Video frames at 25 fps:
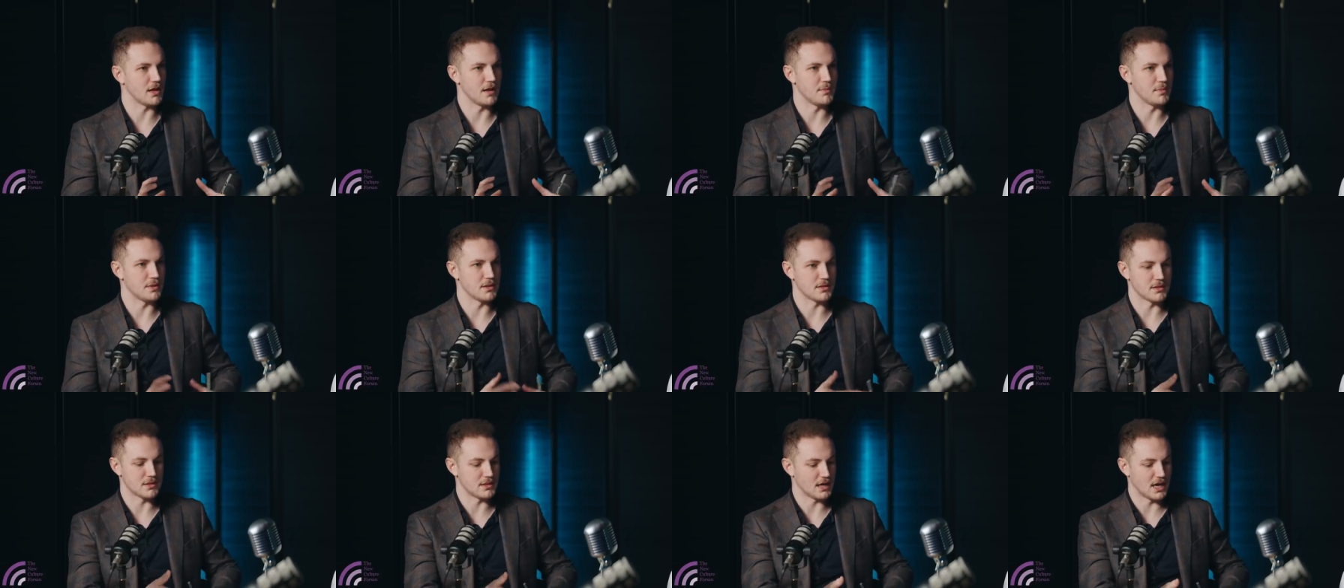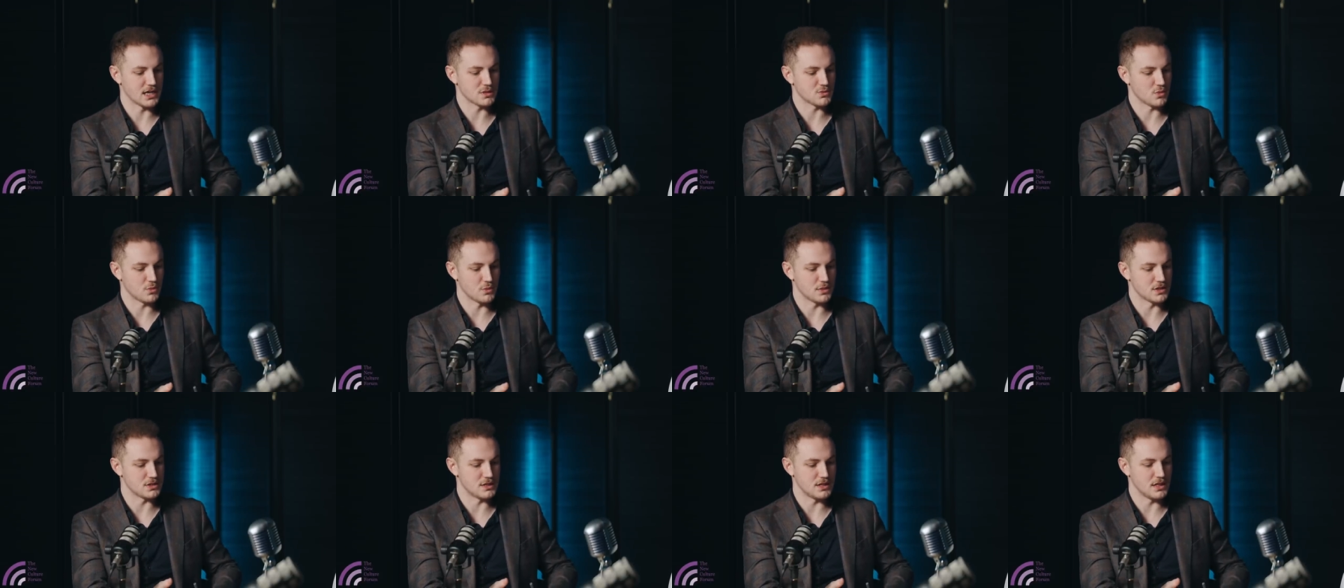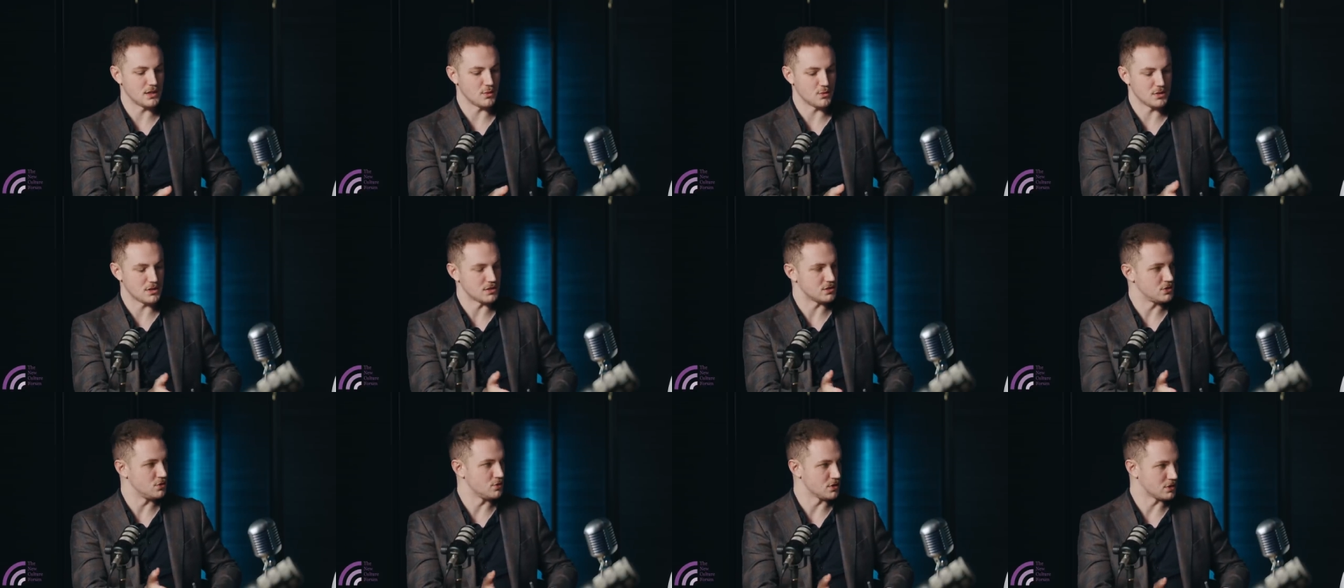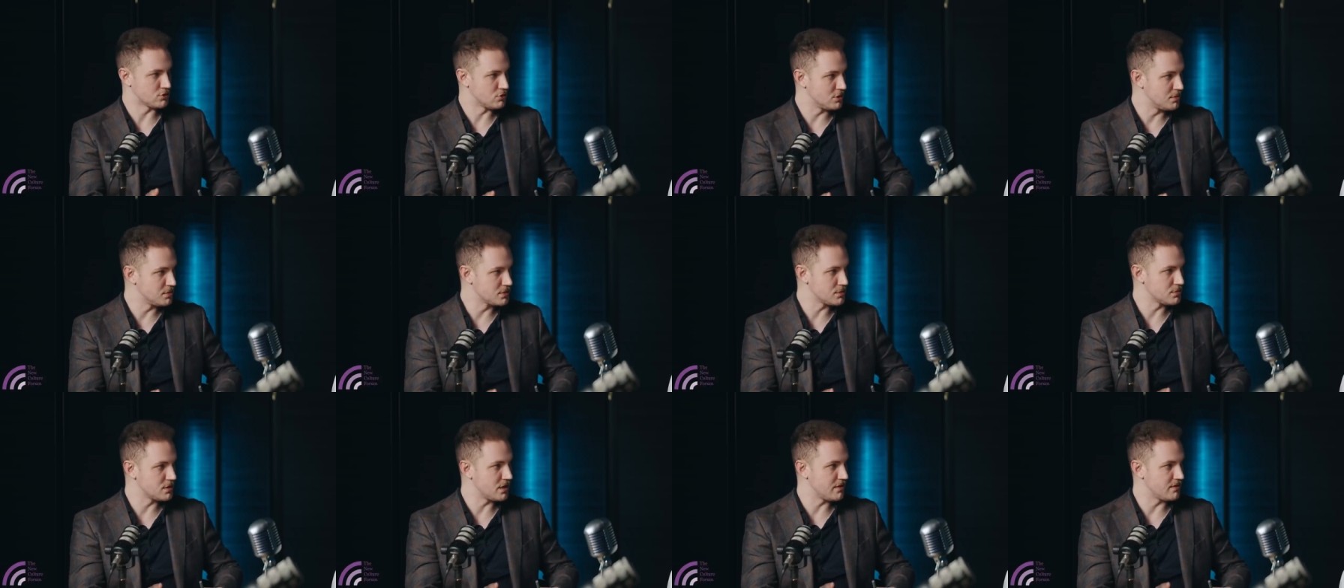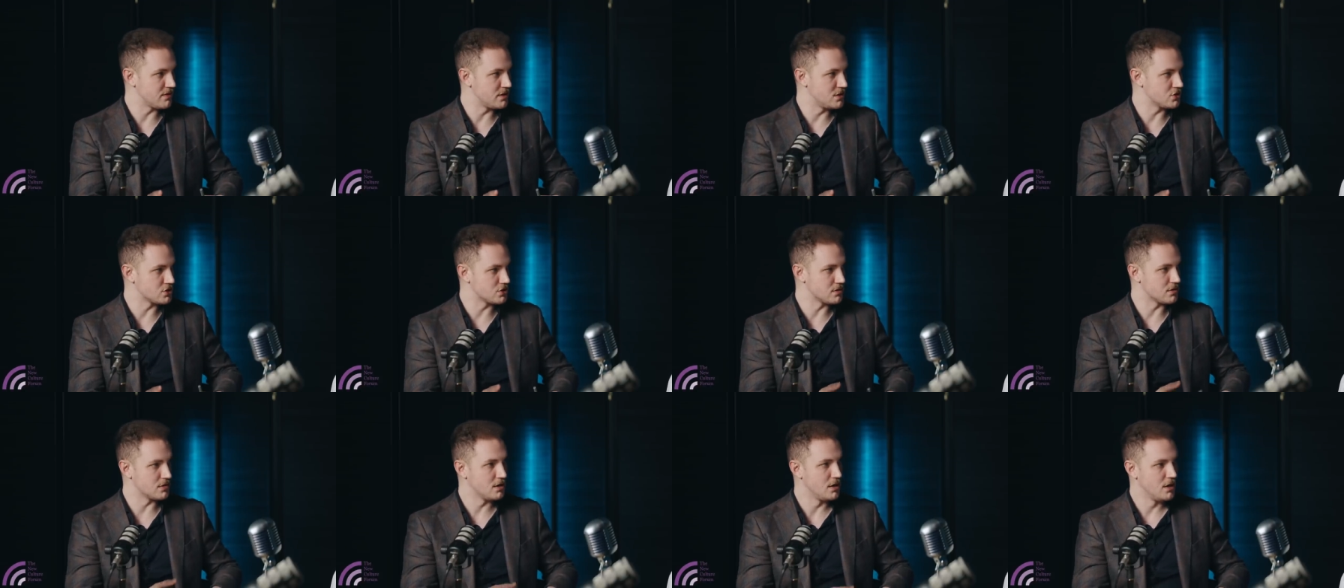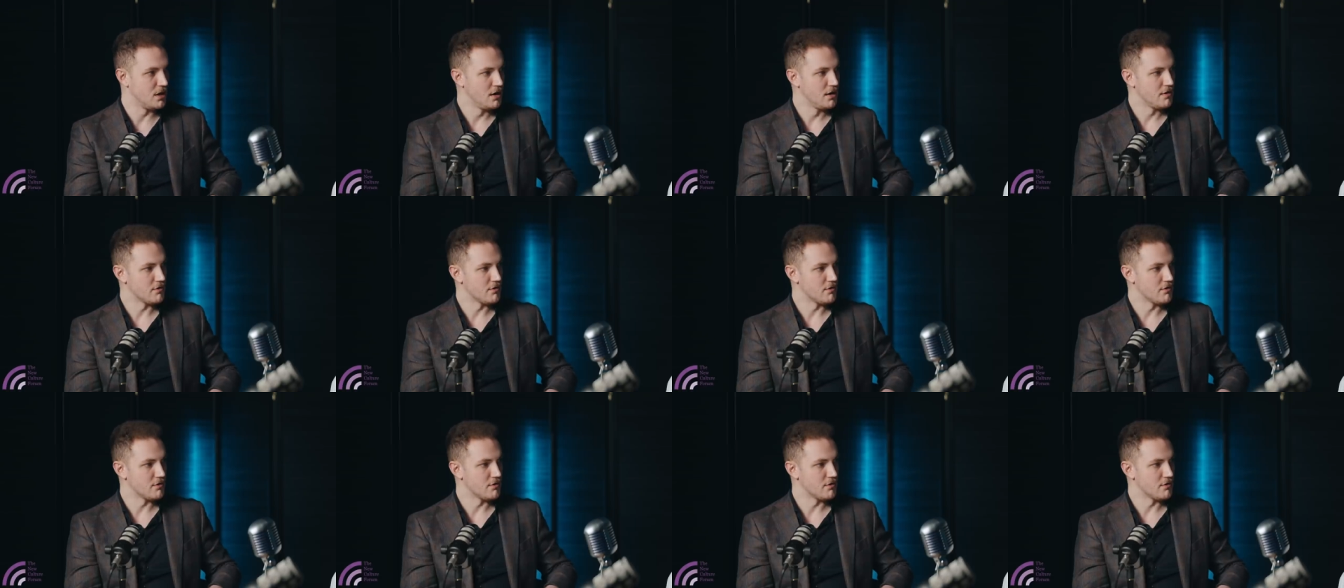I mean, that's what we're seeing with this new extremism definition yep.